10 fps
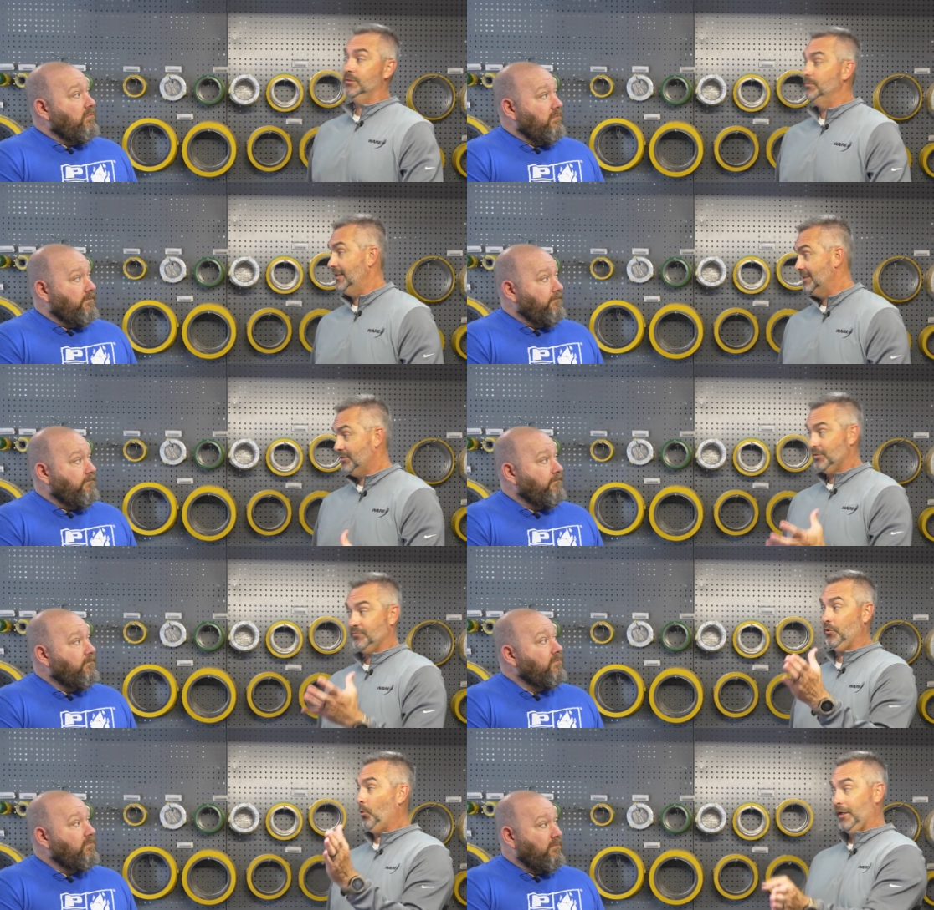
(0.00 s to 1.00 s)
Speaker 1: them, that's
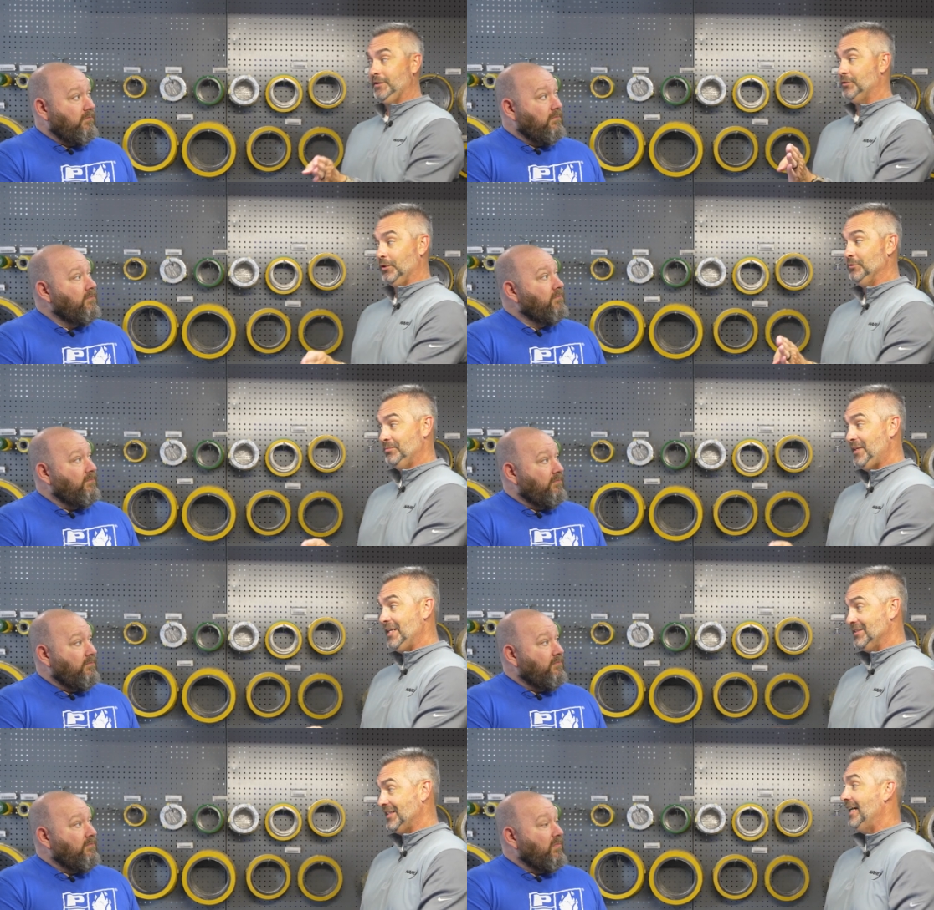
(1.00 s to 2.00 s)
for a certain
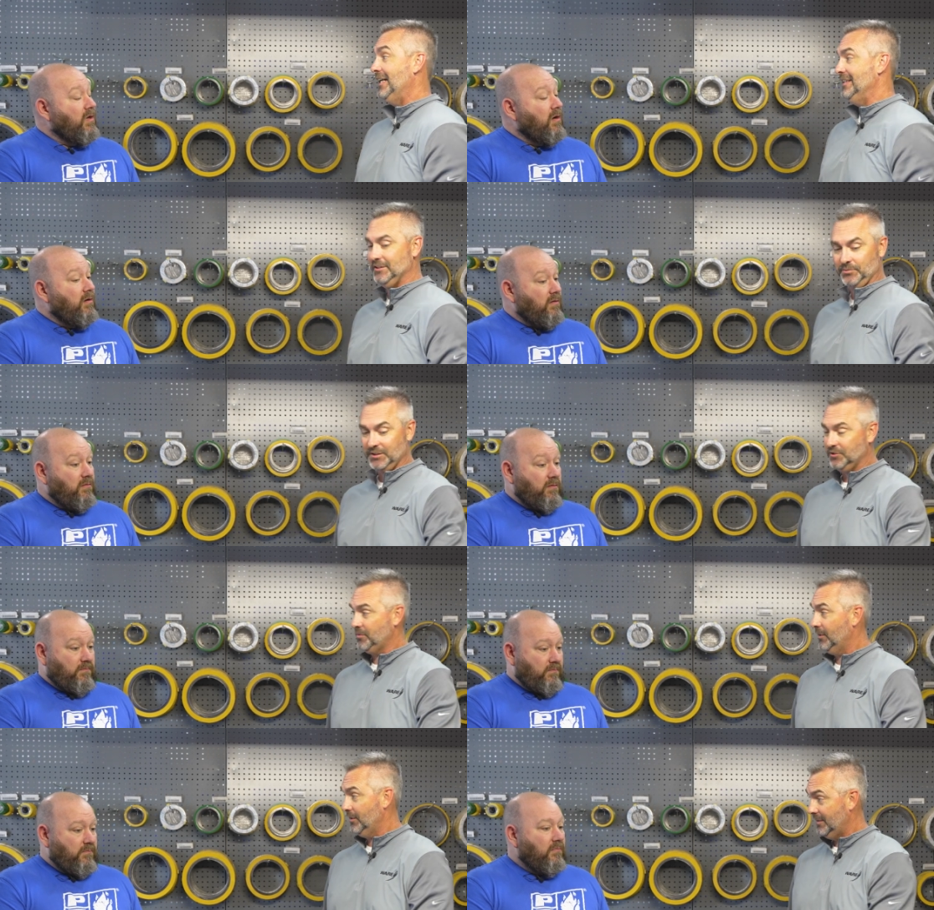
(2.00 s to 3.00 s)
PSI, and that's what this
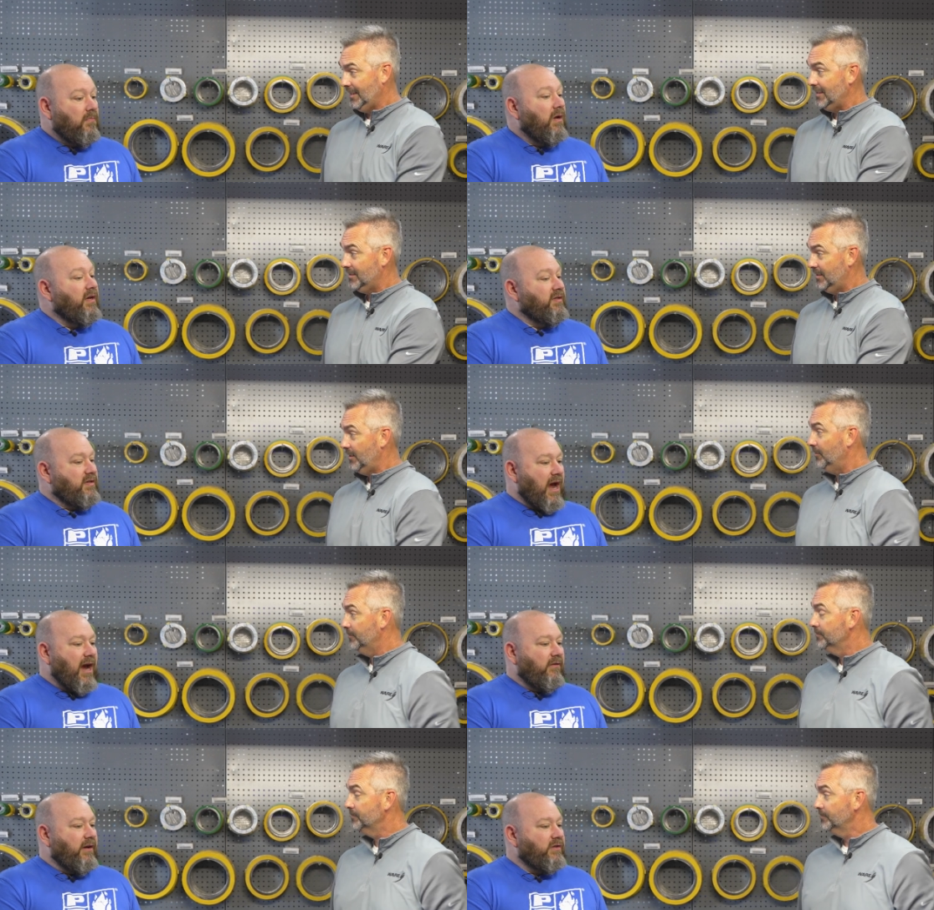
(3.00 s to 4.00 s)
regulator needs
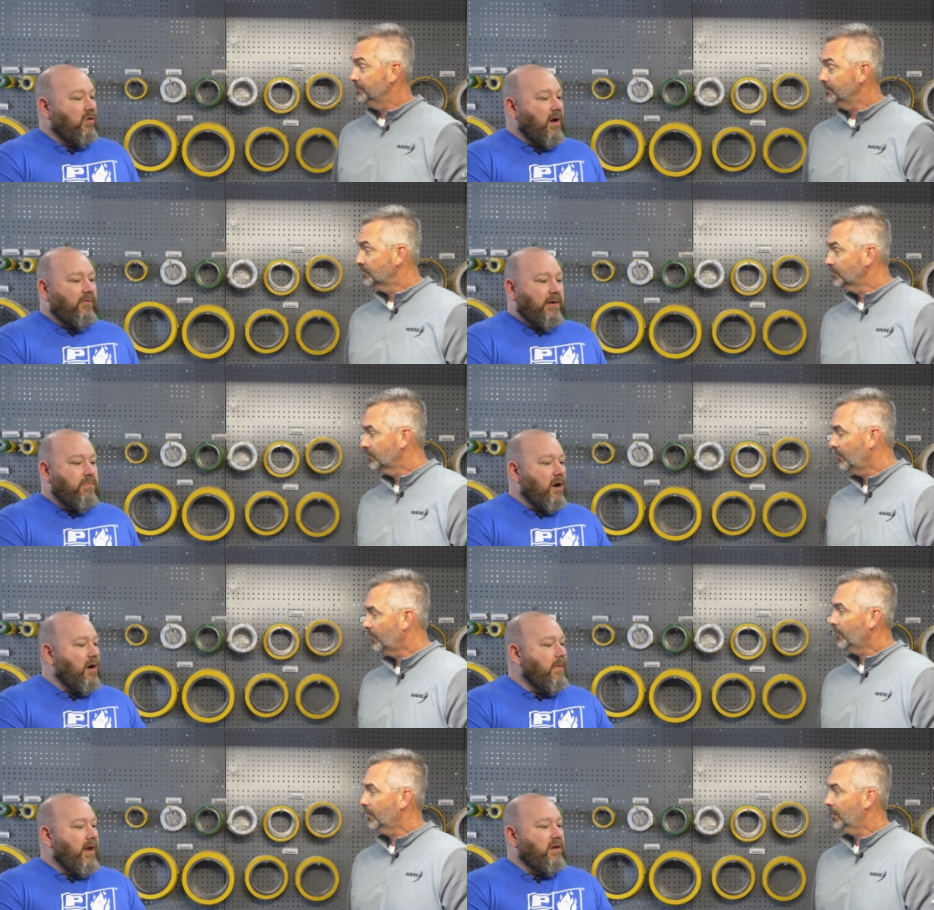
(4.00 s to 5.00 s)
Speaker 2: Exactly. So every
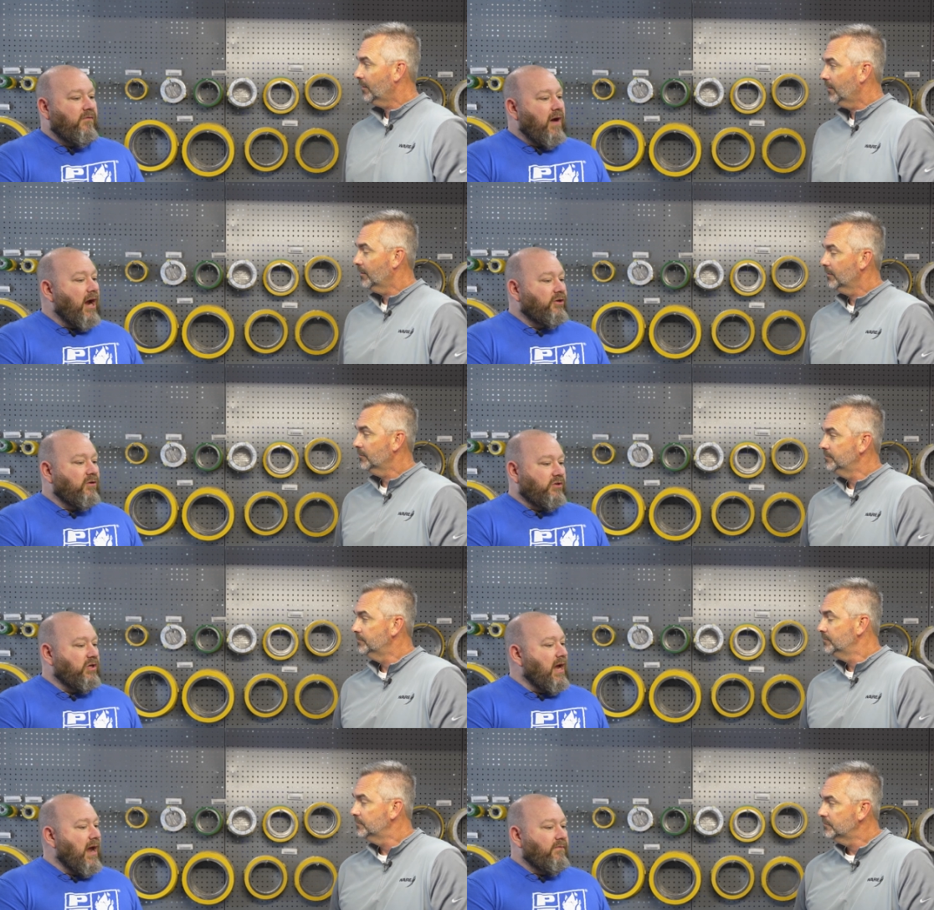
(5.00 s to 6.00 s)
burner manufacturer is
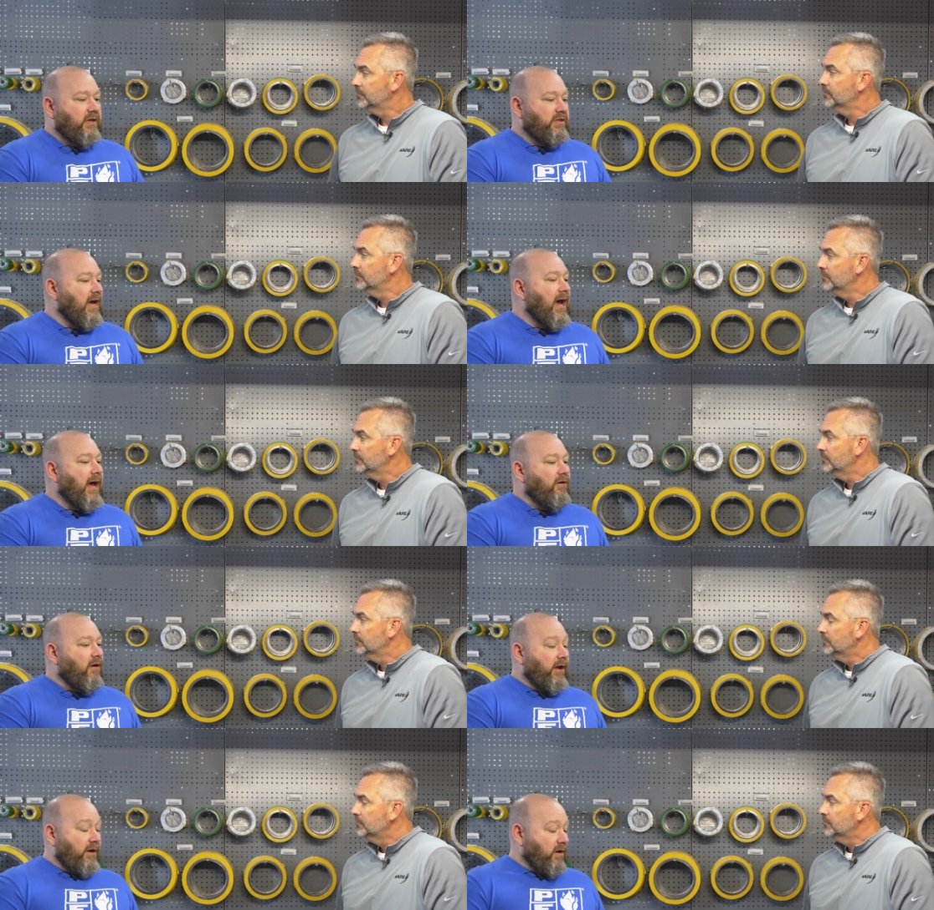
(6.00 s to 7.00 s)
going to have a design
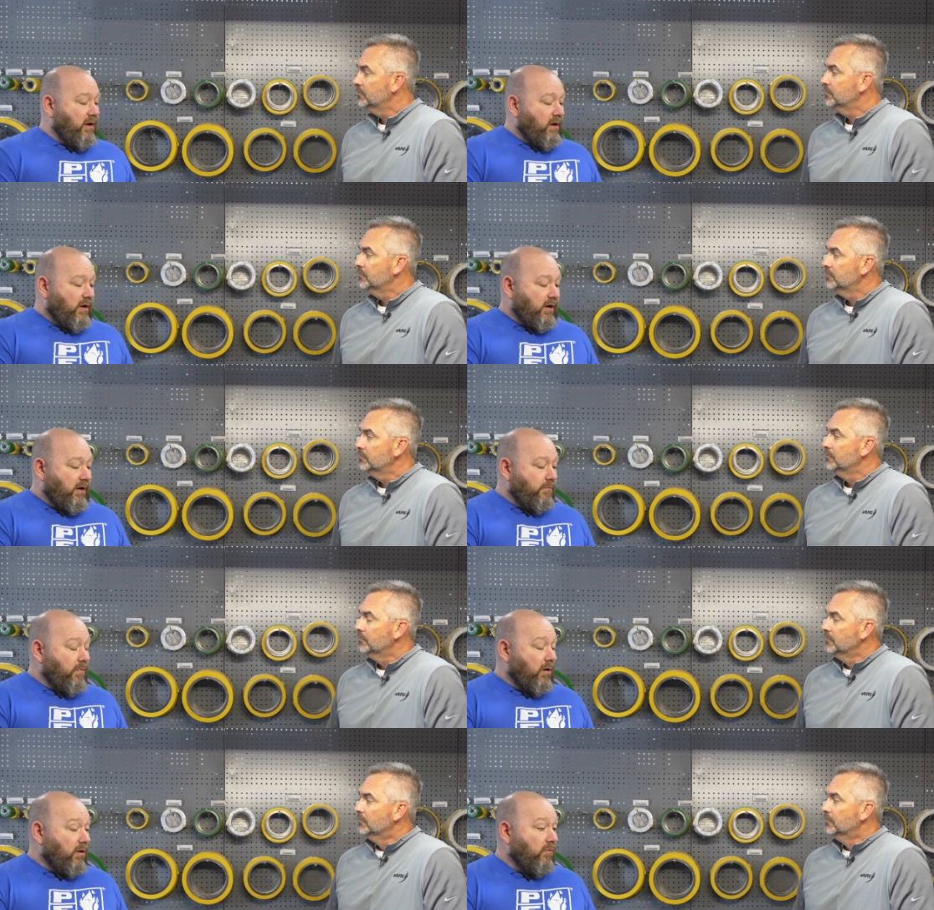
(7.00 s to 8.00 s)
on uh,
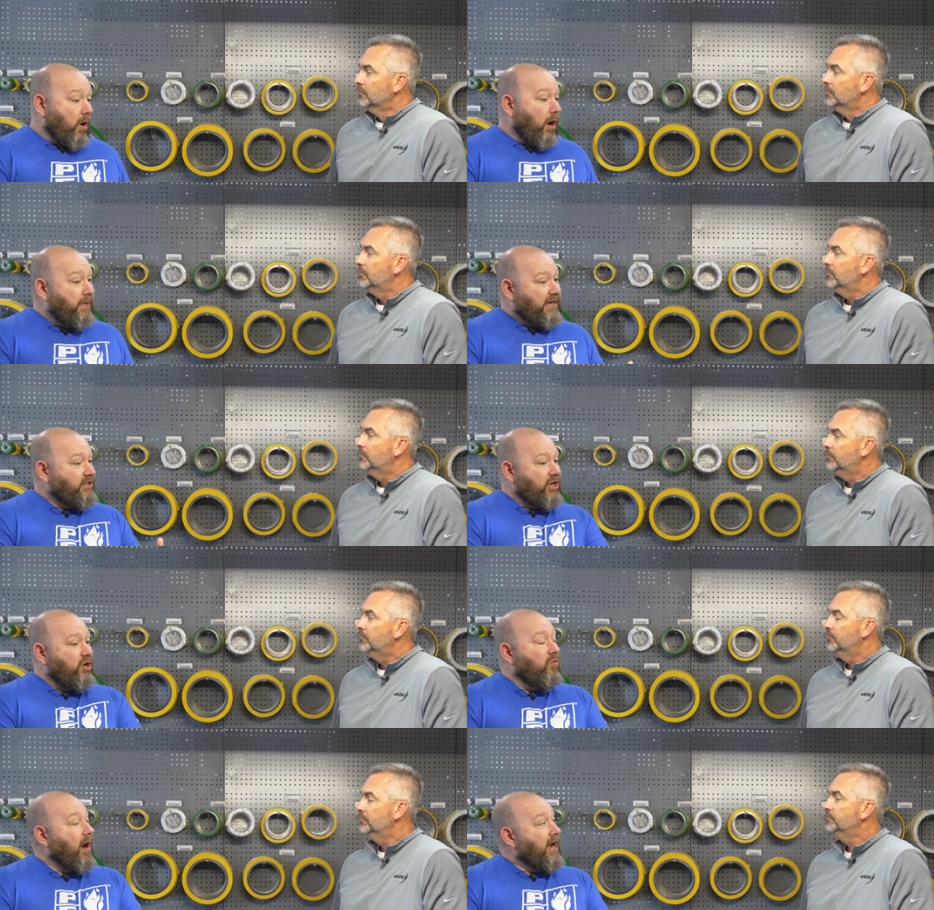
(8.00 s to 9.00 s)
a, a,
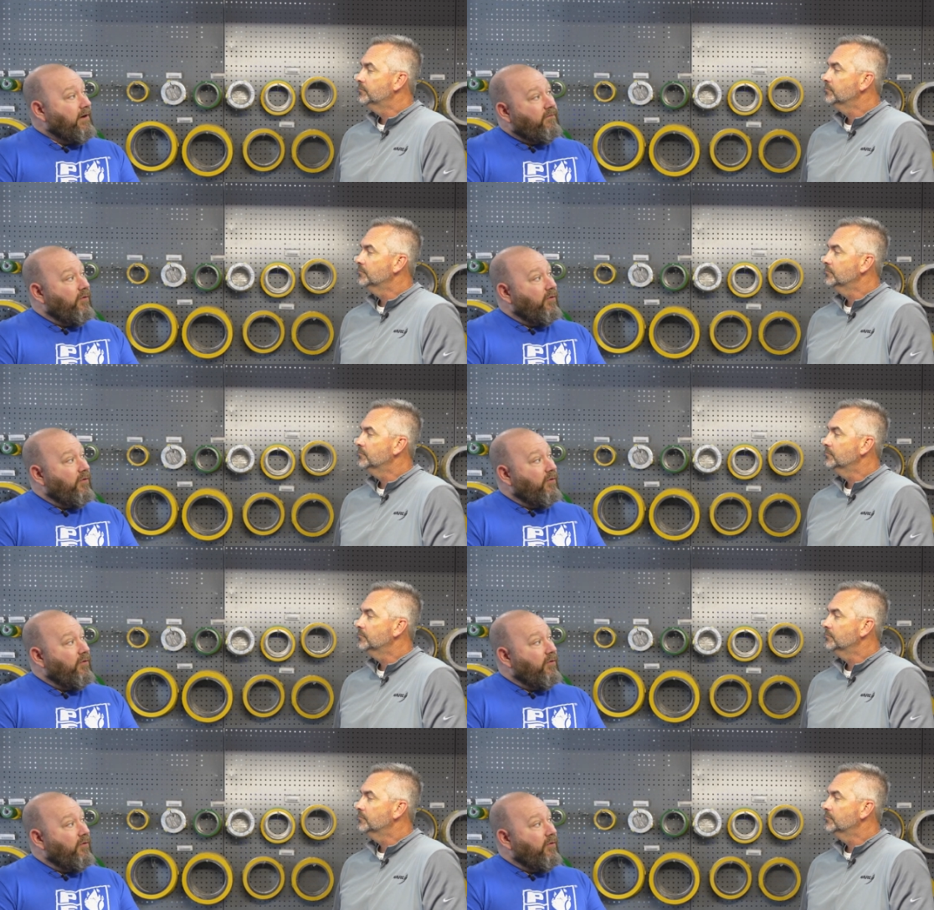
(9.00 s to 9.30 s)
BTU rating